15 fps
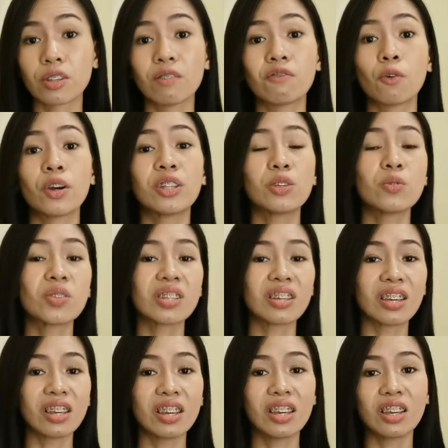Avoid using
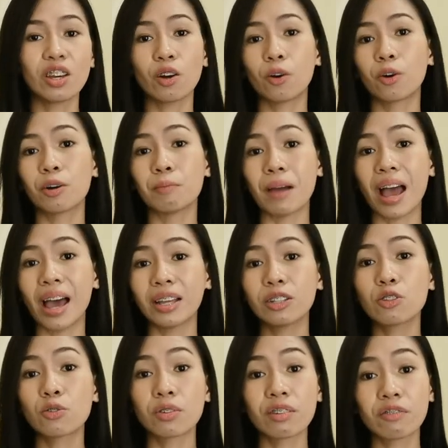he or man
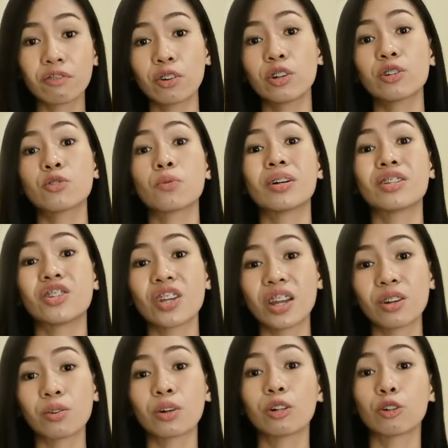to refer to a
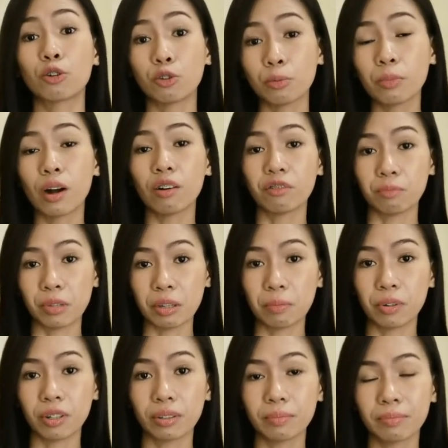general group of
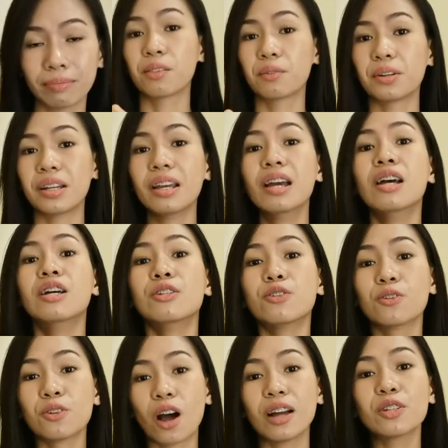people. 3,
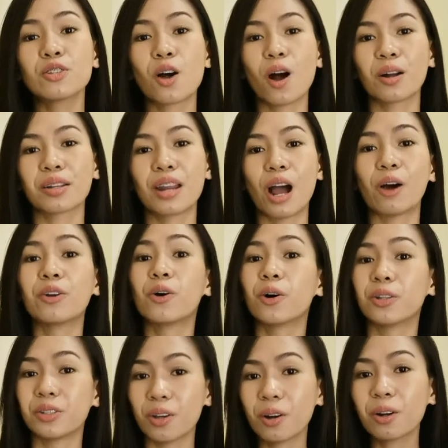do not talk down
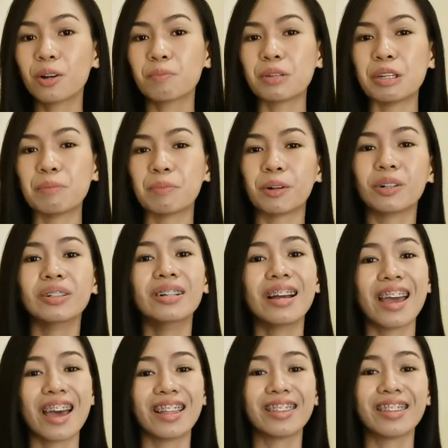on younger people
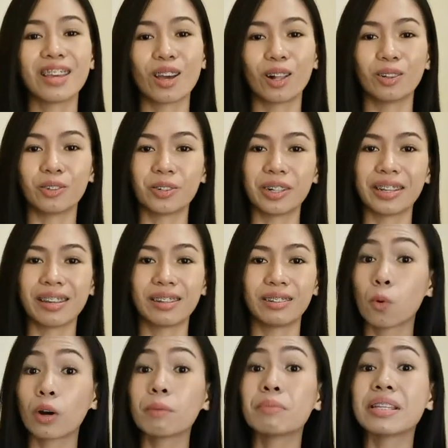and the elderly.
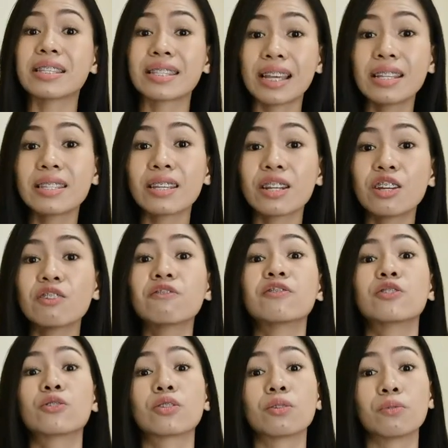4, be sensitive
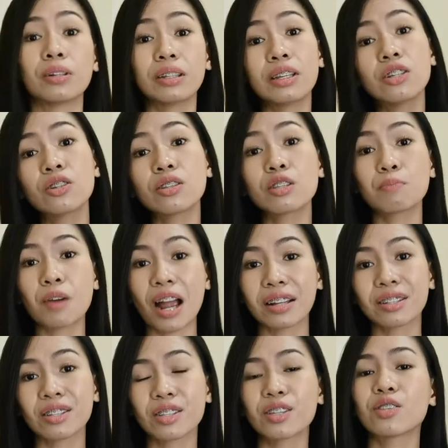to the religious
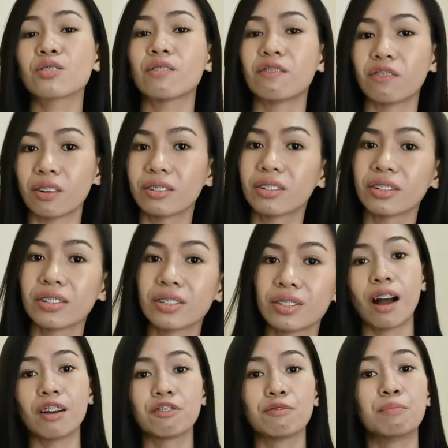practices of others.
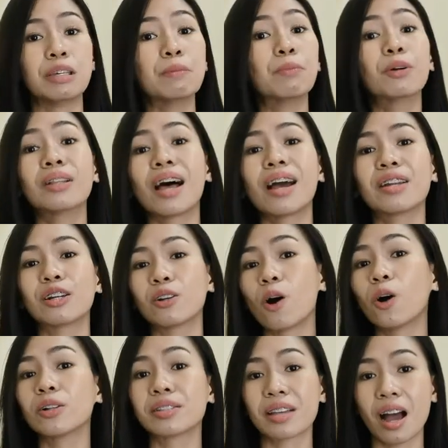5, be polite at
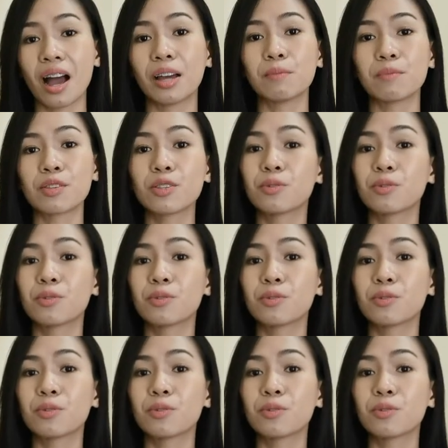all times.